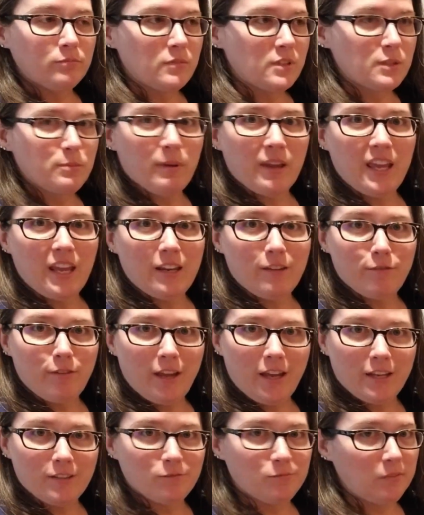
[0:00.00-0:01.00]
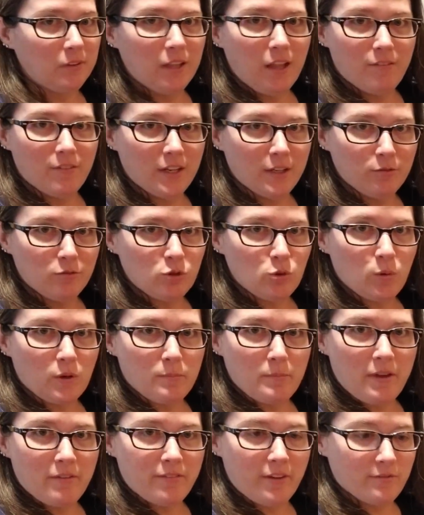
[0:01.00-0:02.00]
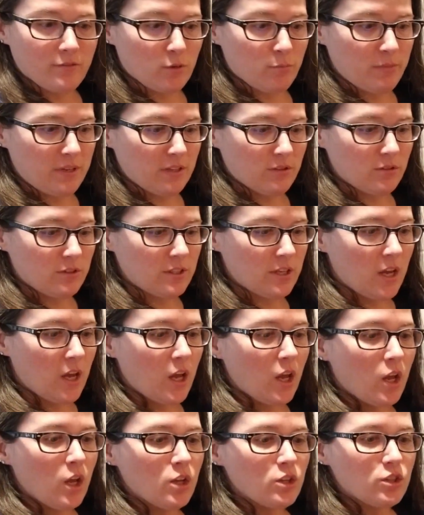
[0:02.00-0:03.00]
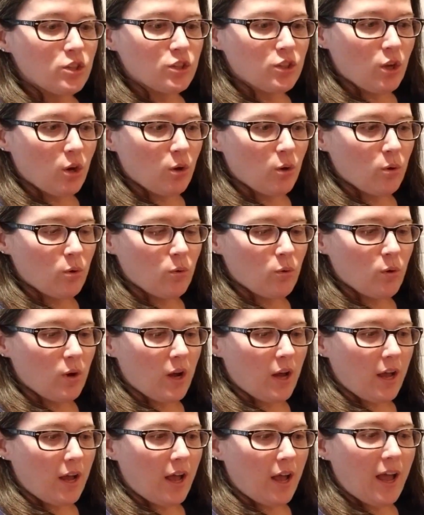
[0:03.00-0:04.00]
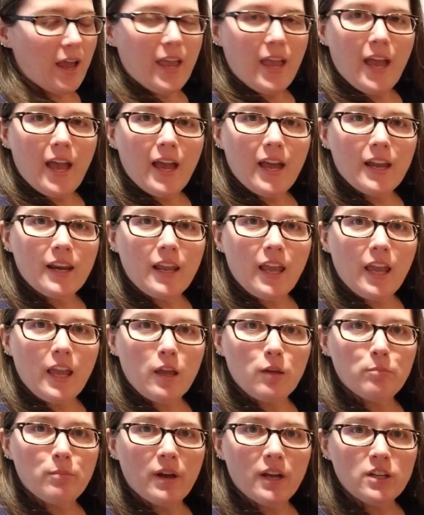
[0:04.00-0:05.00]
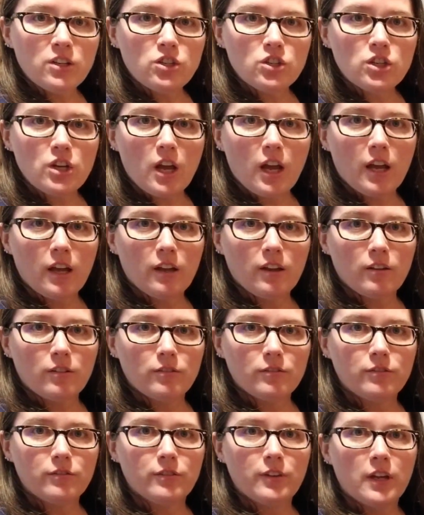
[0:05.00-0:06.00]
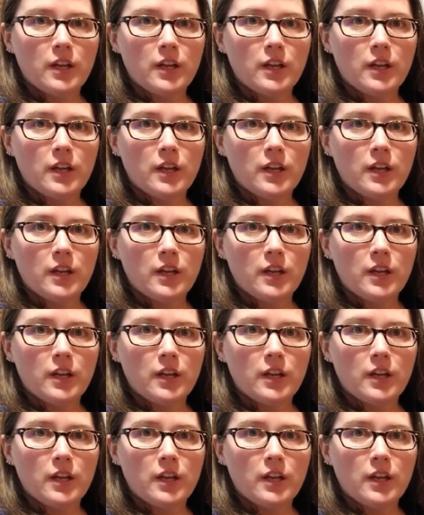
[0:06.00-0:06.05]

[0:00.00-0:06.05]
spaghetti fan. Love it. It's one of my favorite meals. So I had a bunch of